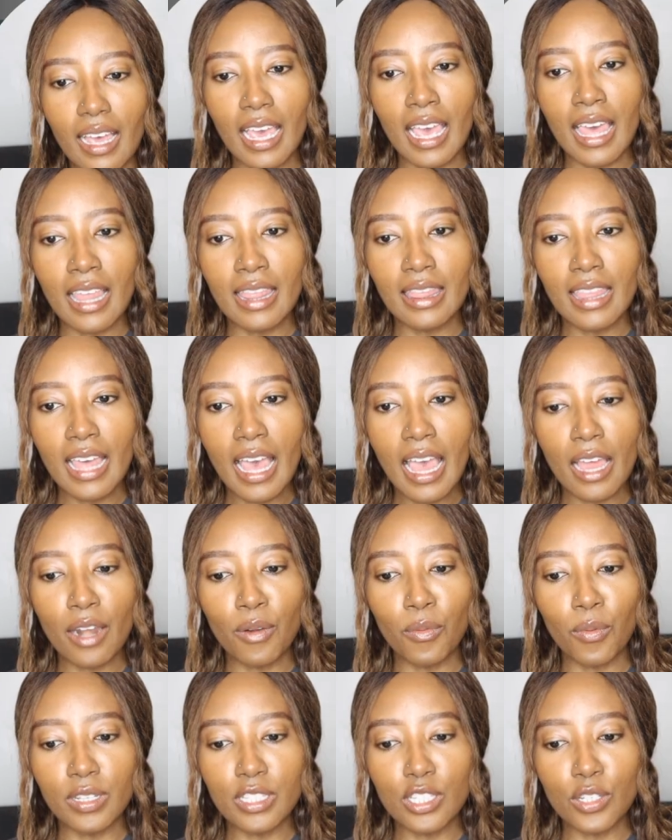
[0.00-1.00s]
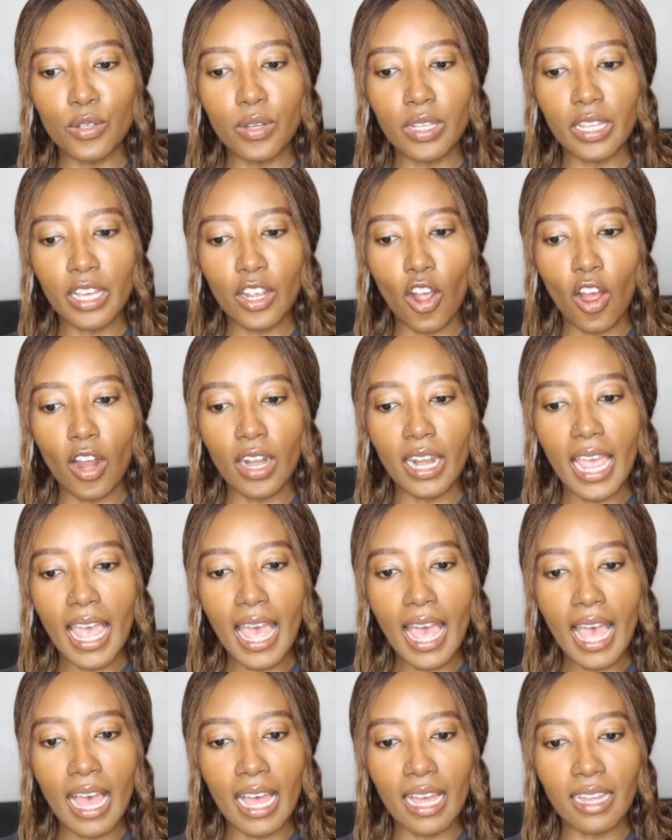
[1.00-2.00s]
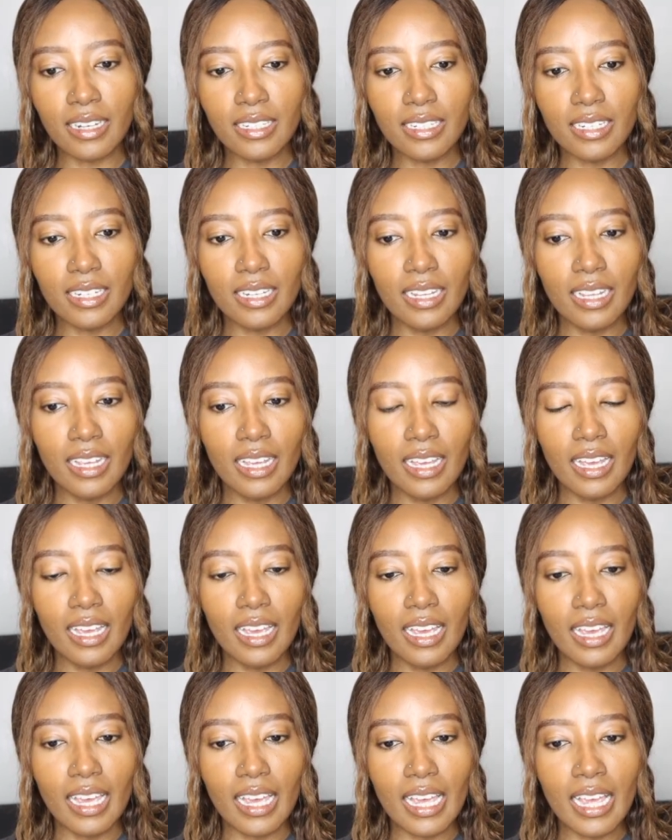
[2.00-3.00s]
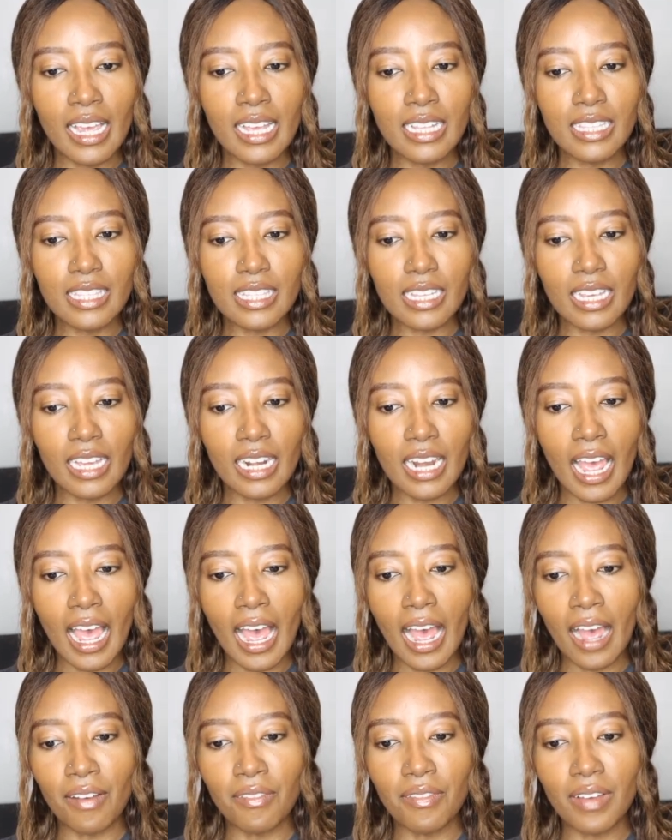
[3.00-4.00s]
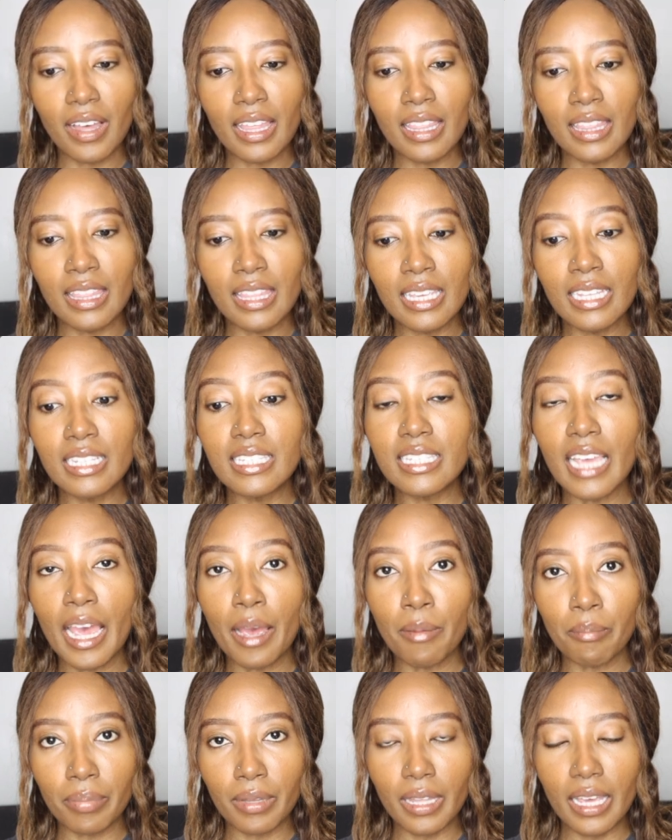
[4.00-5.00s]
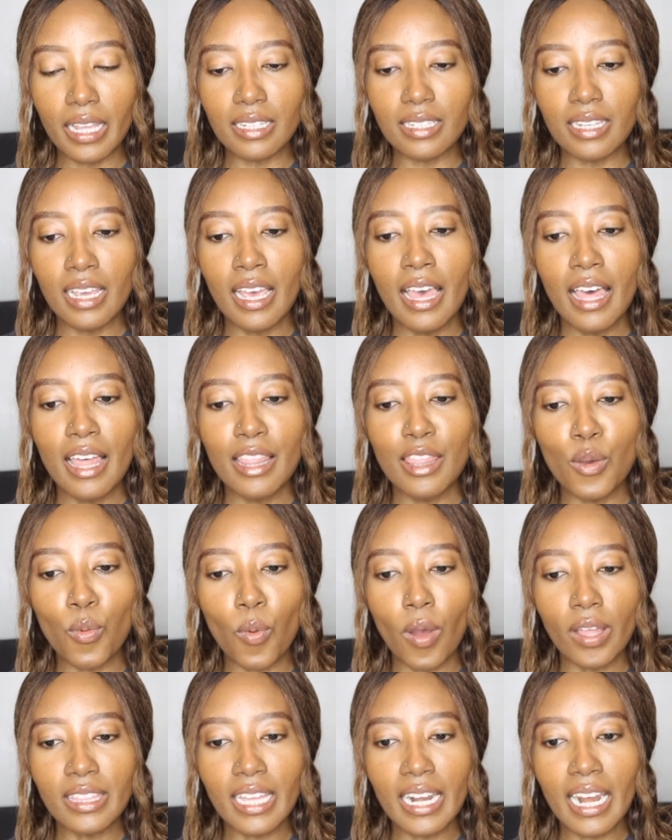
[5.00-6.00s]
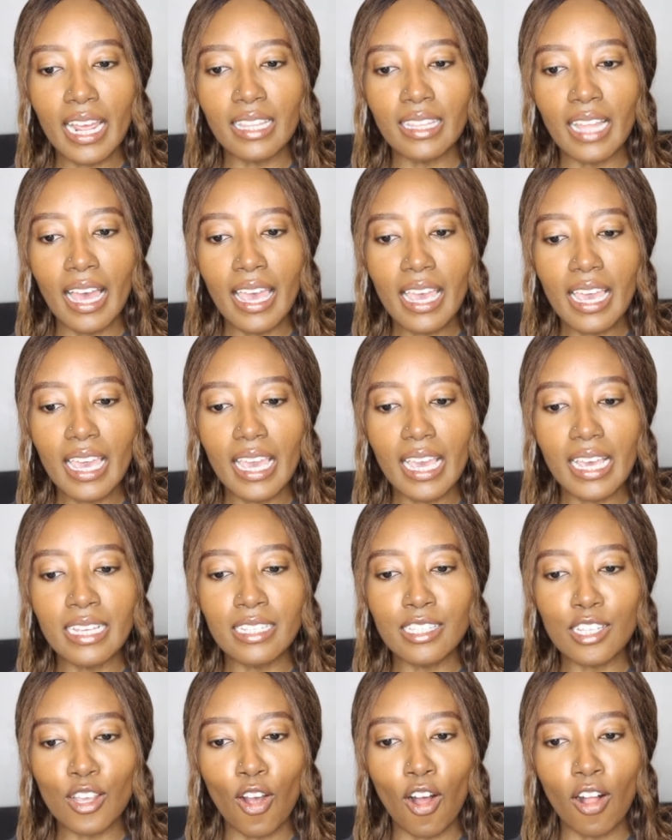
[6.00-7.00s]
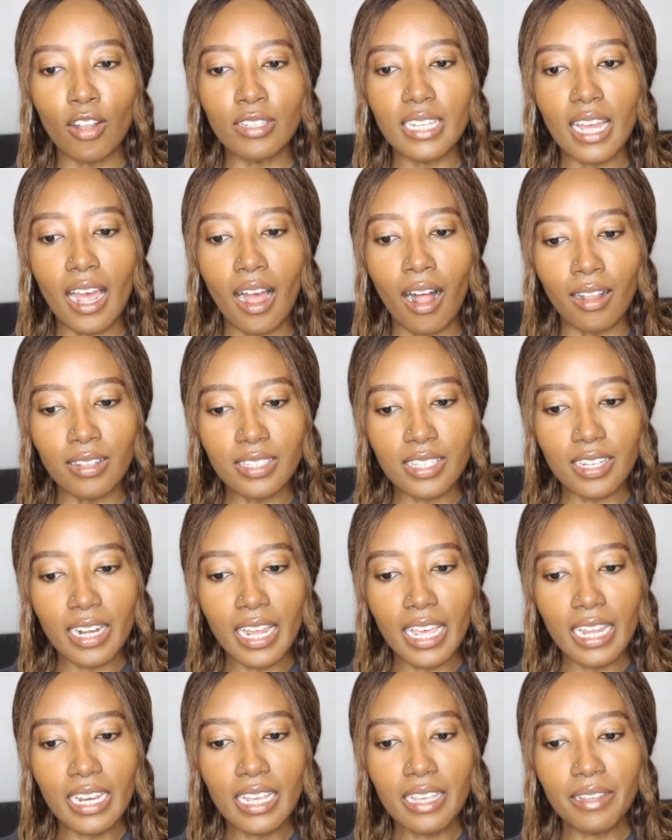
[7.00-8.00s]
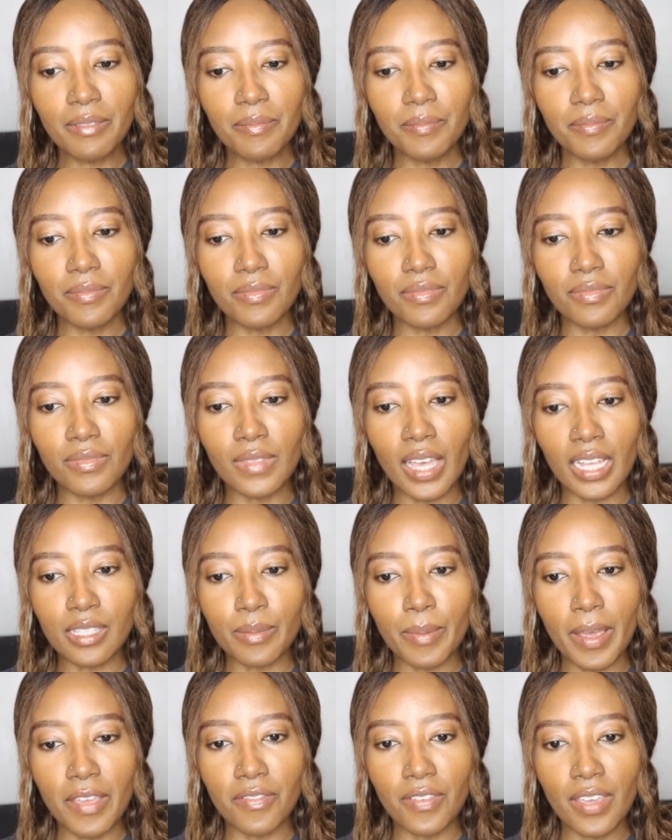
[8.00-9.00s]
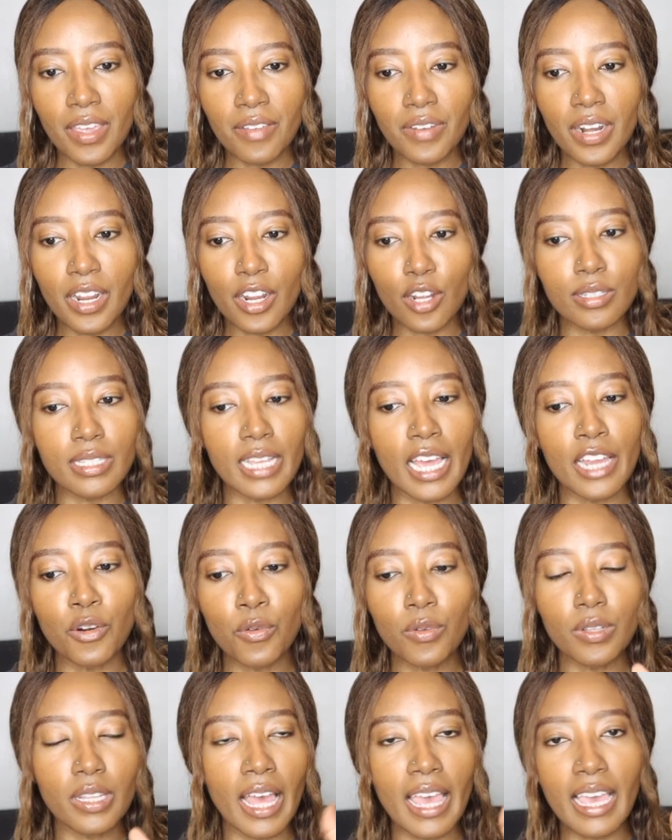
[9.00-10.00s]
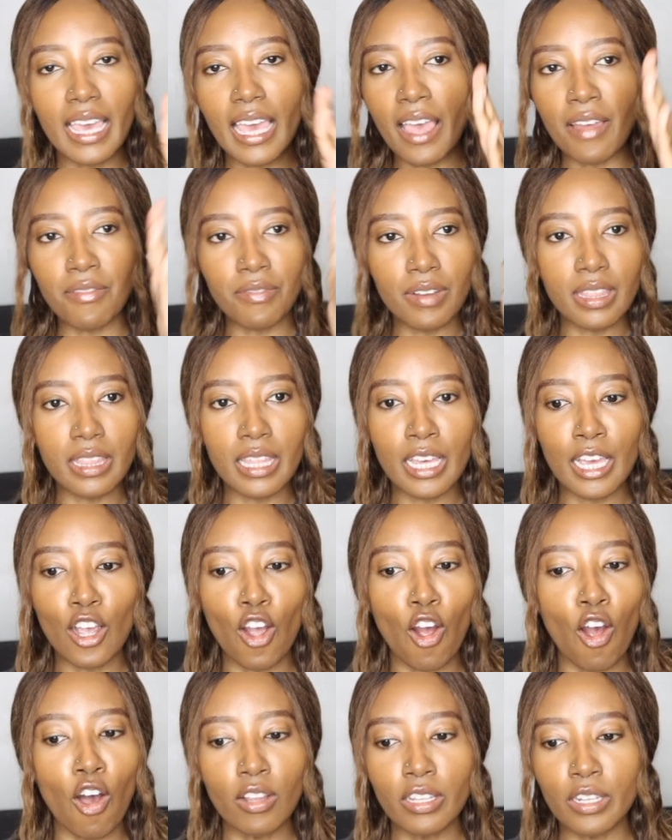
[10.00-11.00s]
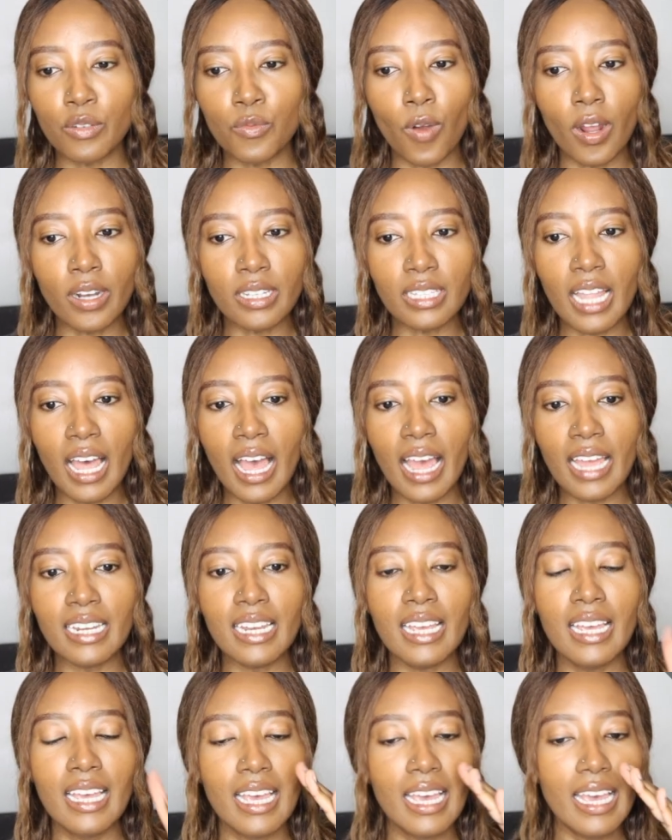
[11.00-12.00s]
And then once you click on add, it's gonna have the template. The one that I like is called alternating. That's my favorite because I don't like everything all in one line.